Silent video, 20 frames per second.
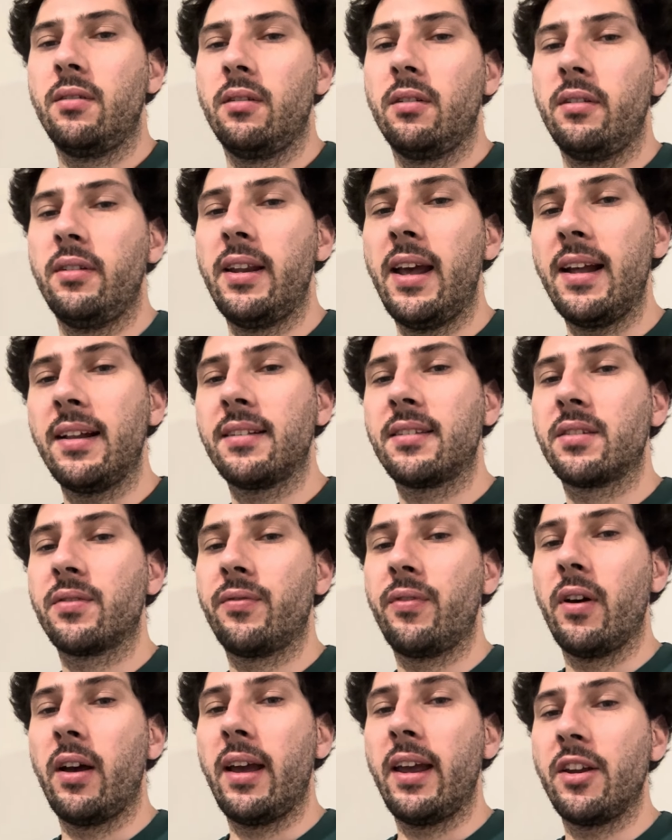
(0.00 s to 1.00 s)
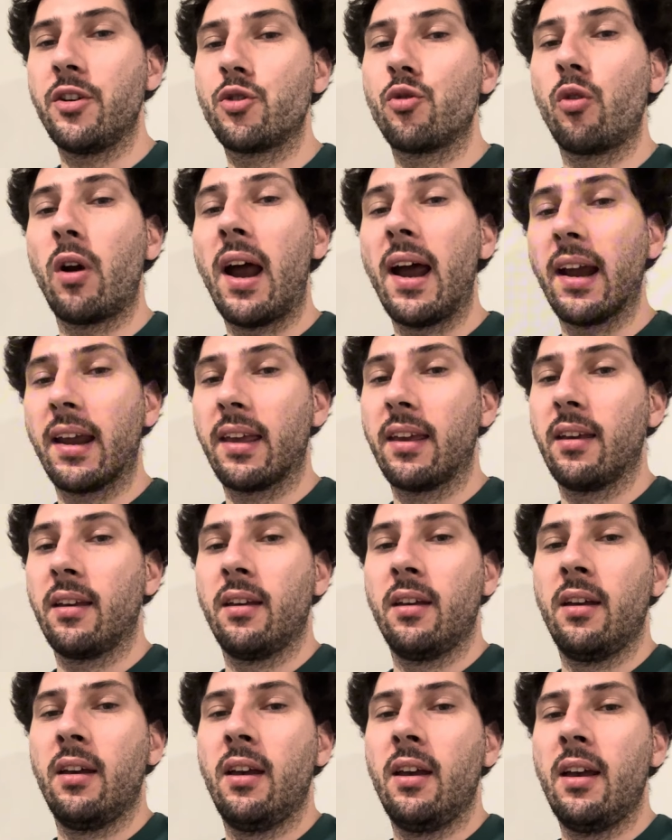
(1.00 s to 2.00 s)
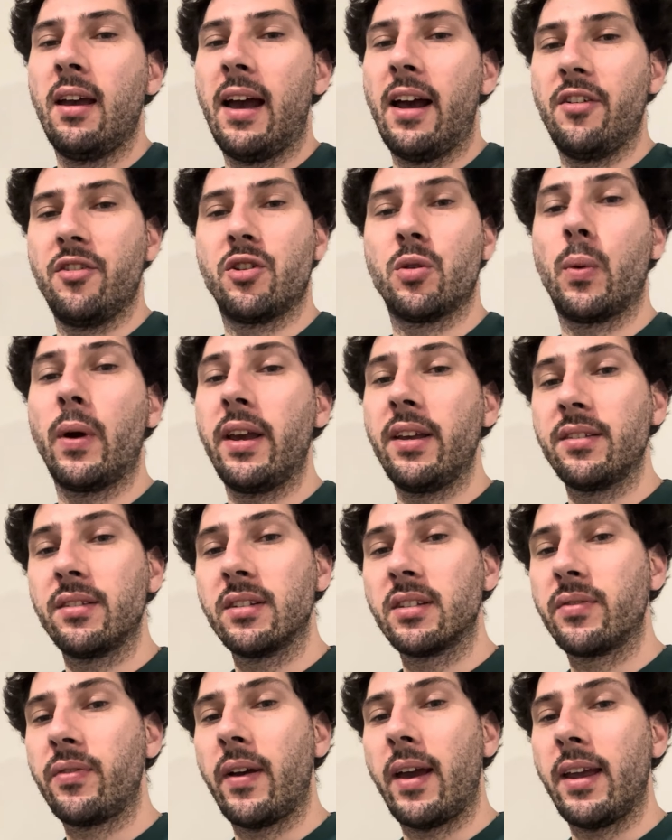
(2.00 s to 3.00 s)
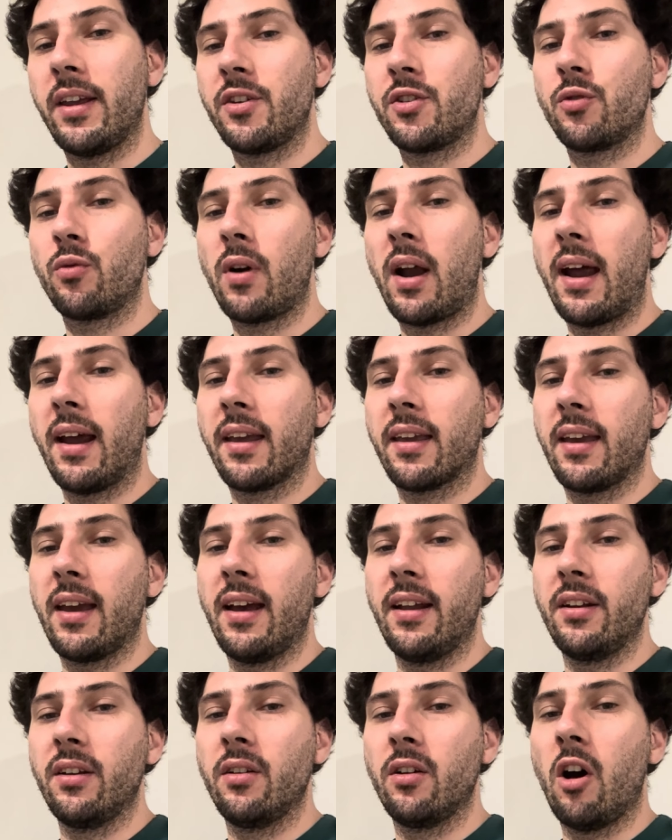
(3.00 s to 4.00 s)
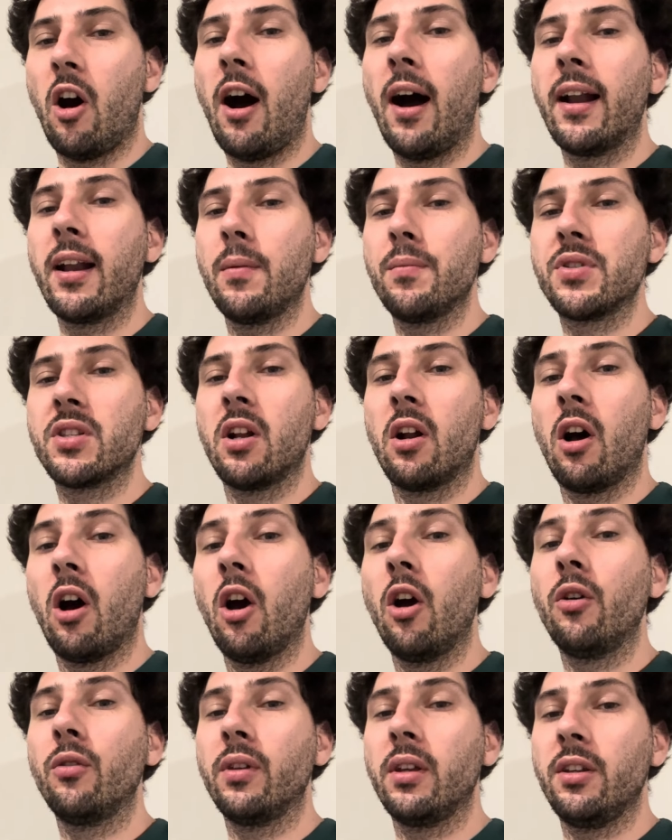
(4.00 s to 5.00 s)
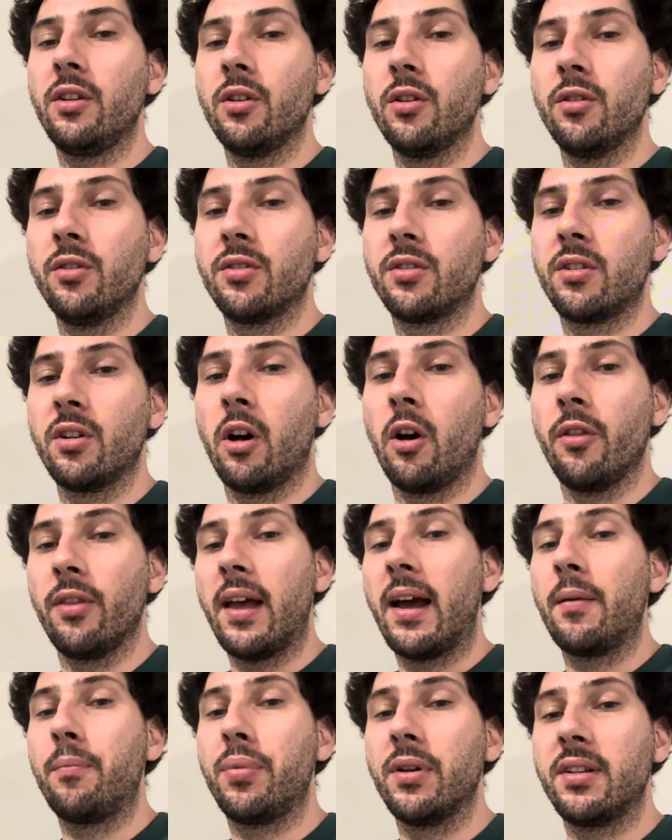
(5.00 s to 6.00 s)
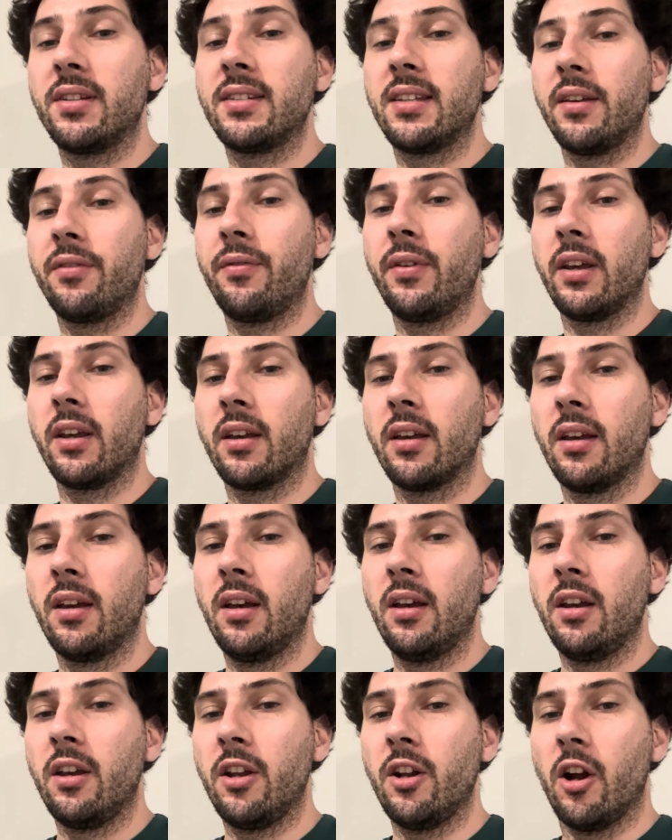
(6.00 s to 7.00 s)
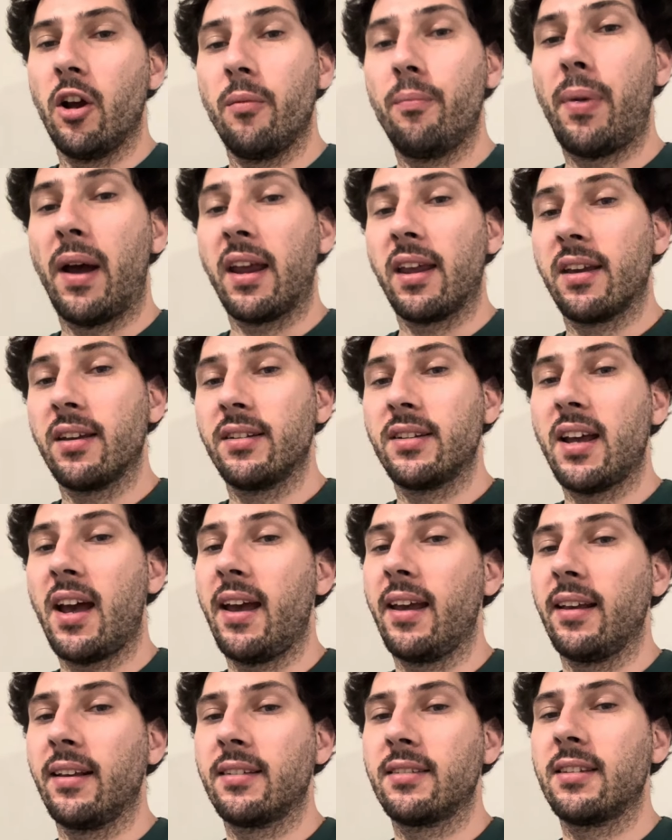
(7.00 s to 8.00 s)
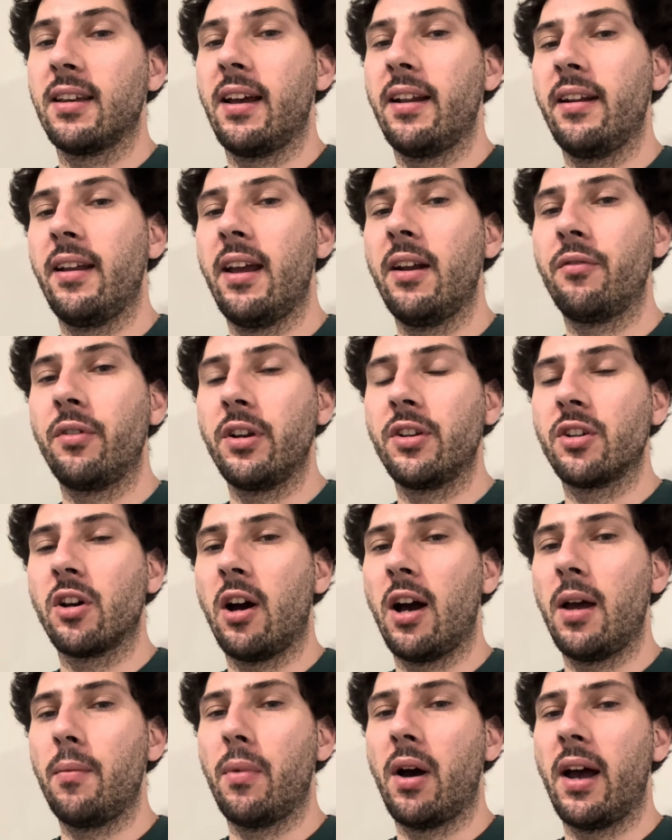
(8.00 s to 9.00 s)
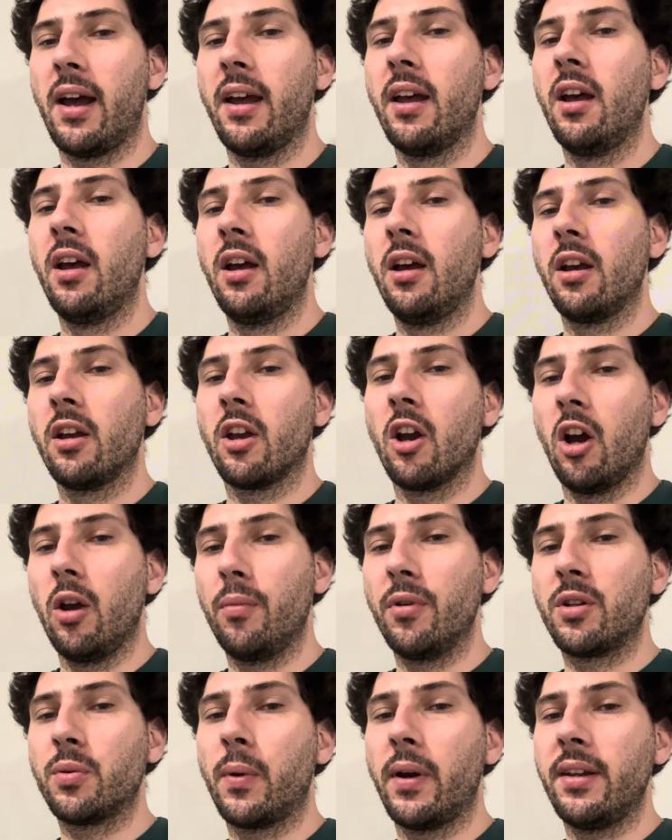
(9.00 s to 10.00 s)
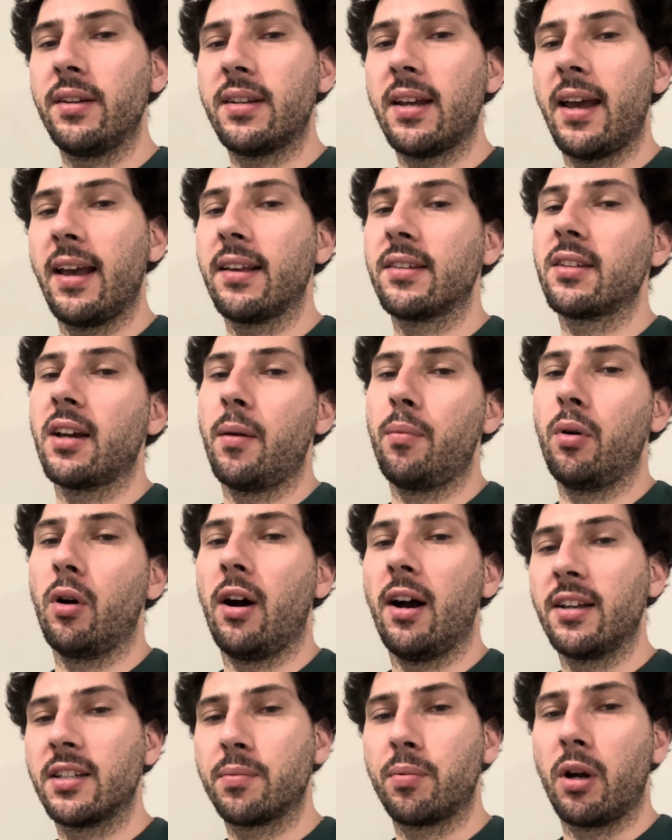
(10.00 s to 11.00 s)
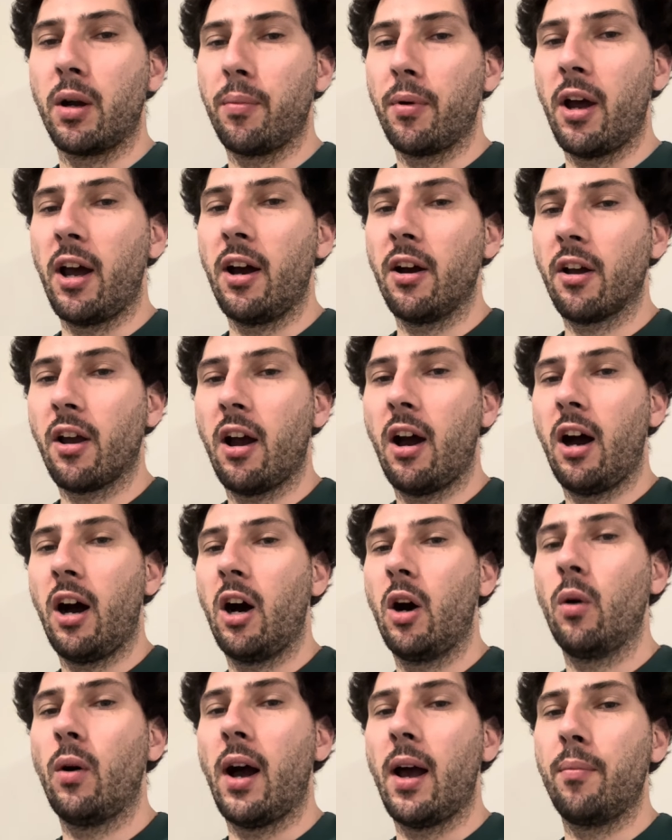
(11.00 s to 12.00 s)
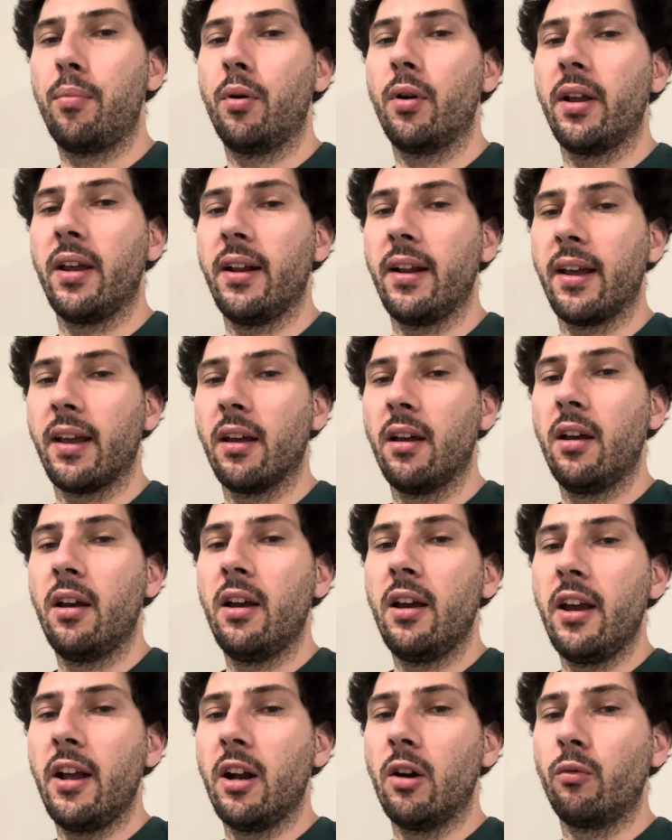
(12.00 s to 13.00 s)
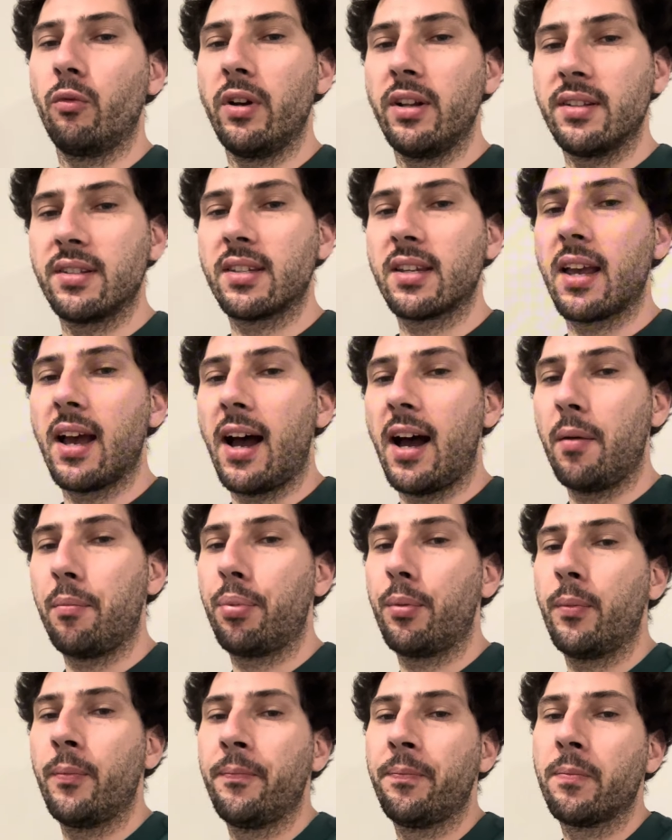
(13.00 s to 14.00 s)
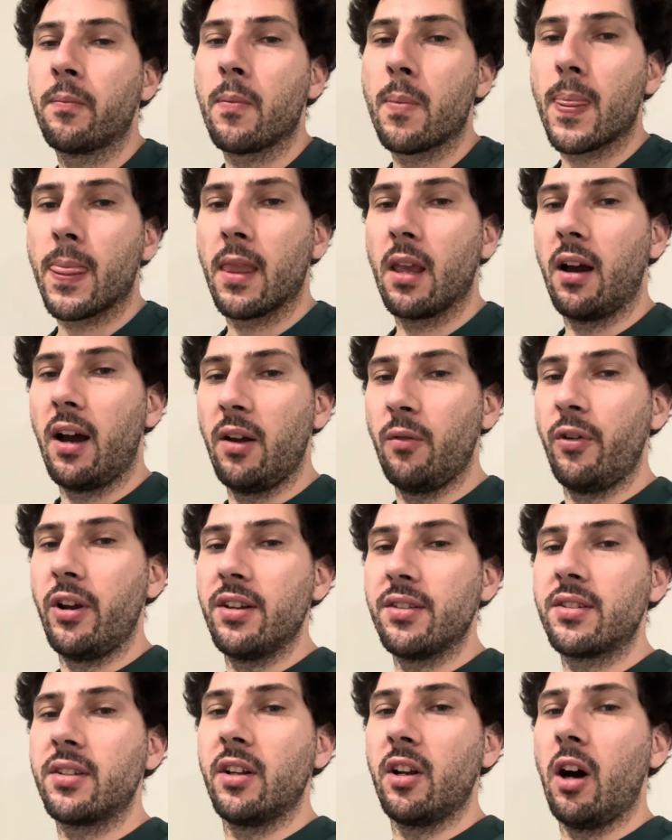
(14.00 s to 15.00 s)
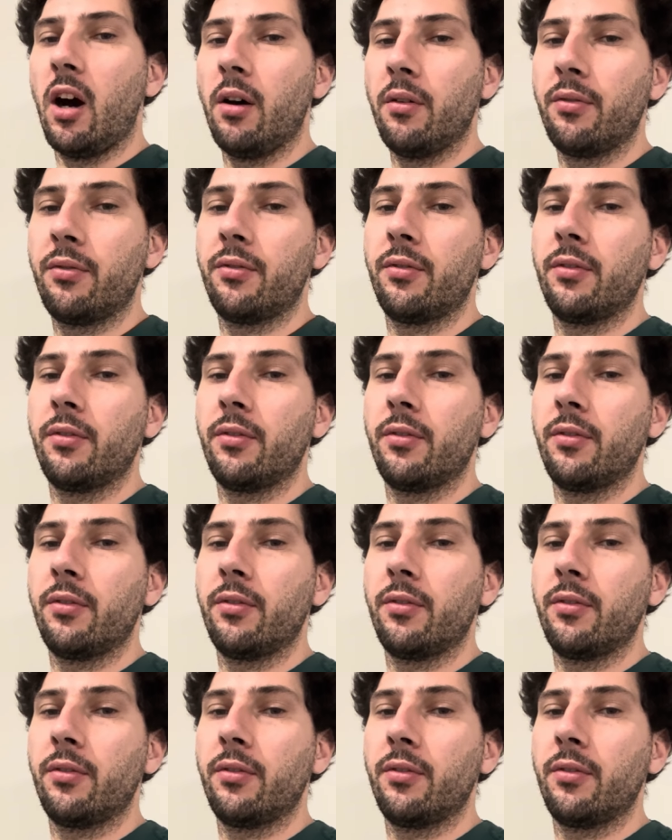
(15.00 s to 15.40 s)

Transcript: nets for each rack and tweezers for each rack, and items that are only used on that specific bank of tanks. And every time I go between tanks, I put isopropyl alcohol, I put it in a rinse cup, I rinse it off,